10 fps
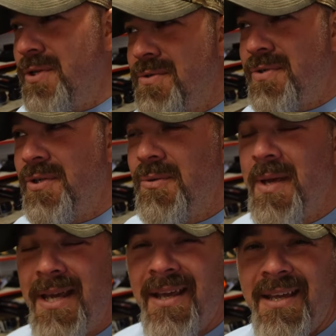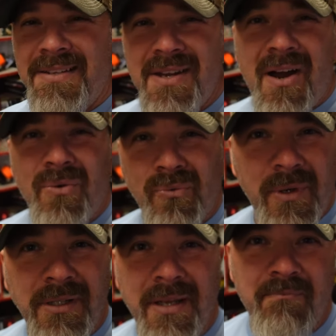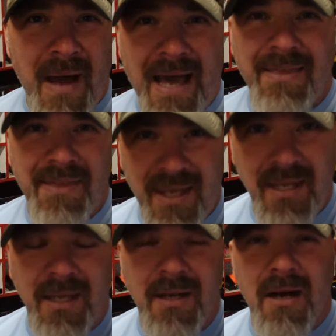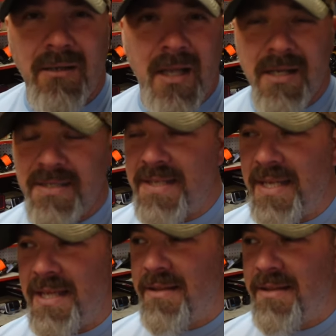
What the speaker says: YouTube, is not really my thing, in all honesty.